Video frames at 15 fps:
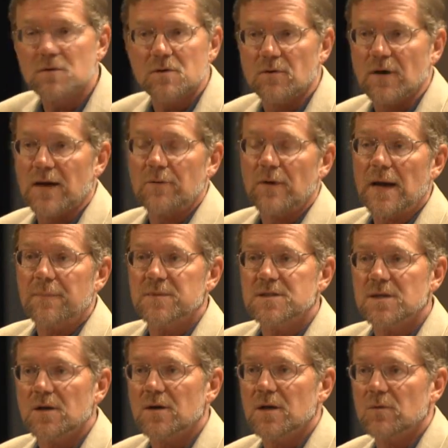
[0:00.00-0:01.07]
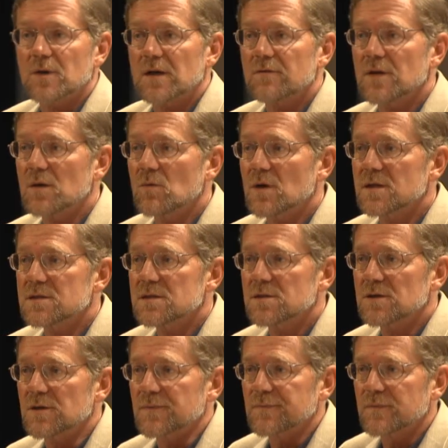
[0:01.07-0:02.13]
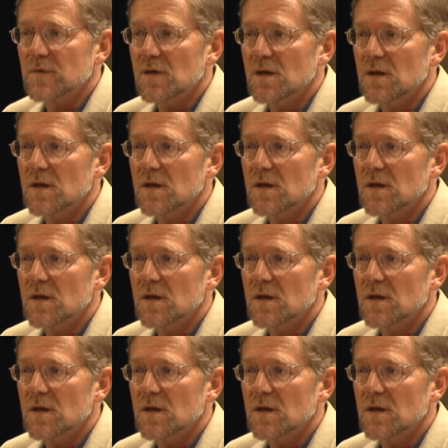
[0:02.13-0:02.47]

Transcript: Grand Rapids area or whatever they wanted to do.